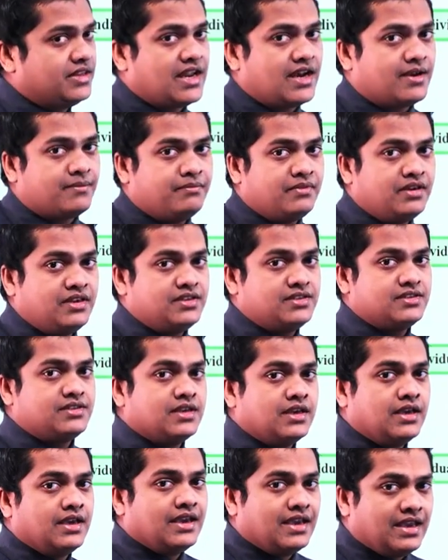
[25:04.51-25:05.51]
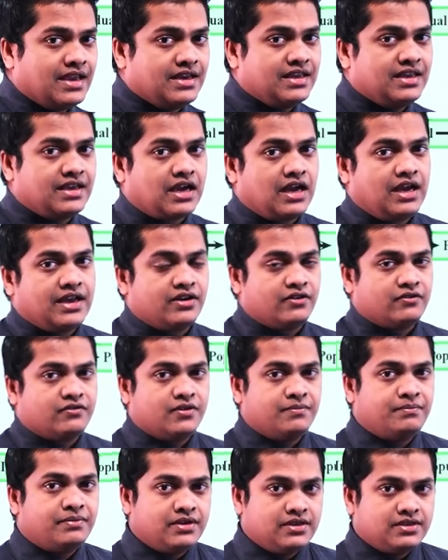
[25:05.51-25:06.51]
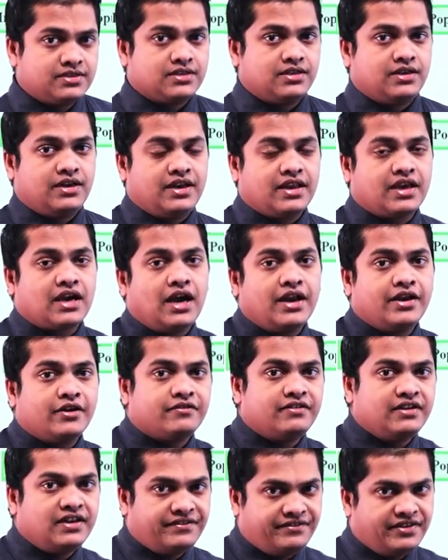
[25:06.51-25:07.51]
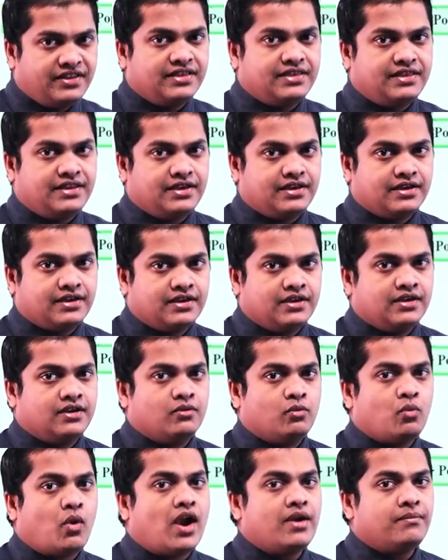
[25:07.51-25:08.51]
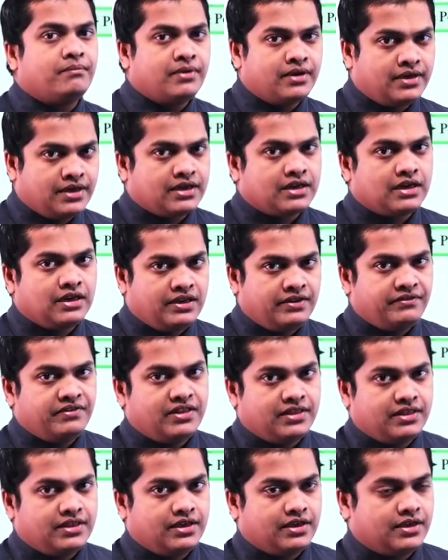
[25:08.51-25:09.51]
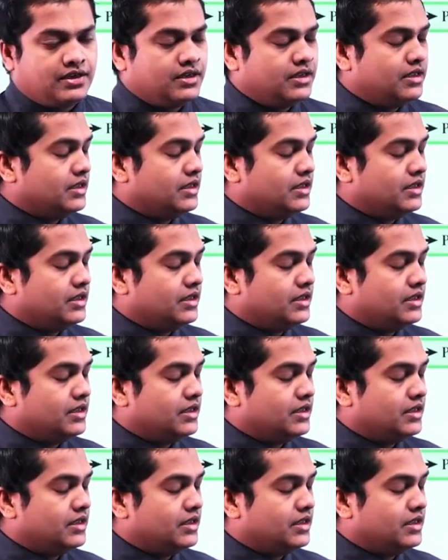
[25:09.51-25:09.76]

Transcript: That means any kind of a person, any kind of a living thing. One particular living thing.